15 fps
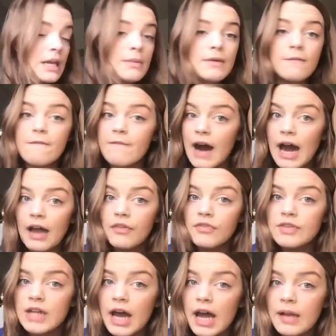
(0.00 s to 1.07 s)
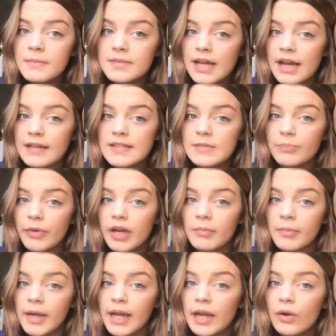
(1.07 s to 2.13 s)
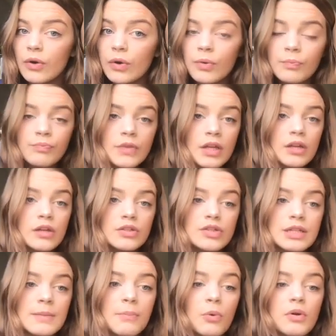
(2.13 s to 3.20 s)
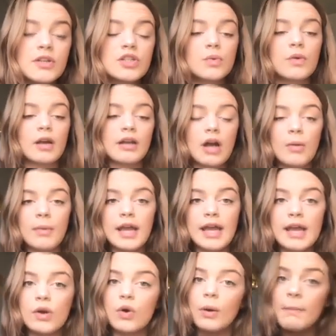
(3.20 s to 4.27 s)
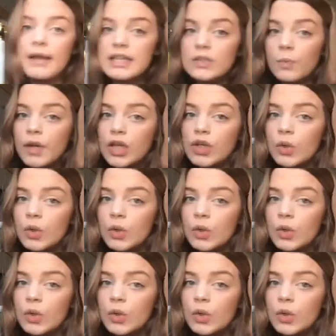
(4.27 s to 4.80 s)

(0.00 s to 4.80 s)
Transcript: Maybe 5 times I had sprained my ankle to the point to where now my ankle makes weird